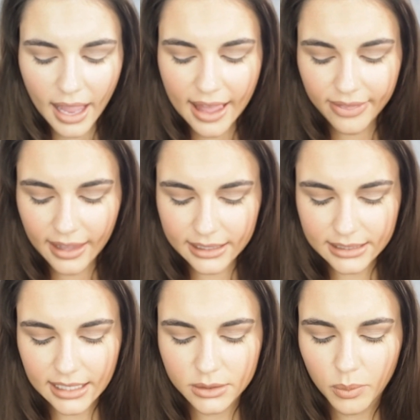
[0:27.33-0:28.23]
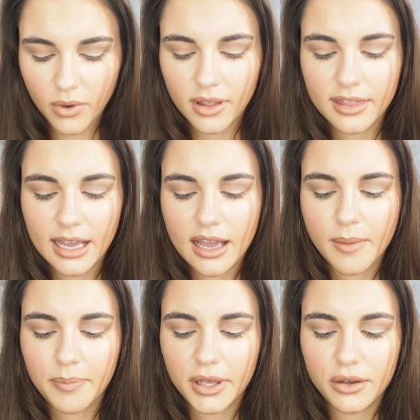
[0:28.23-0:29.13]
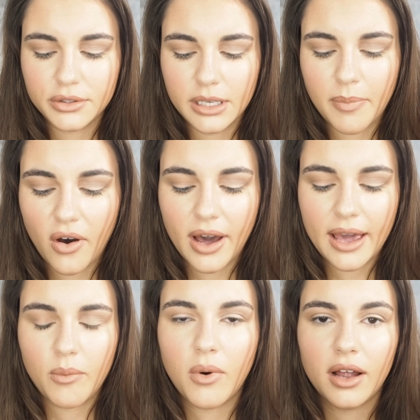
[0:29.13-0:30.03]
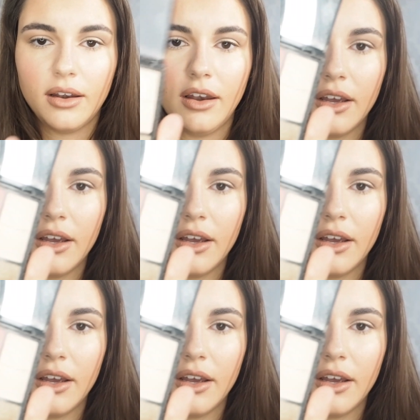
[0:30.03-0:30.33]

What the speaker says: and this is what the Beauty Pie one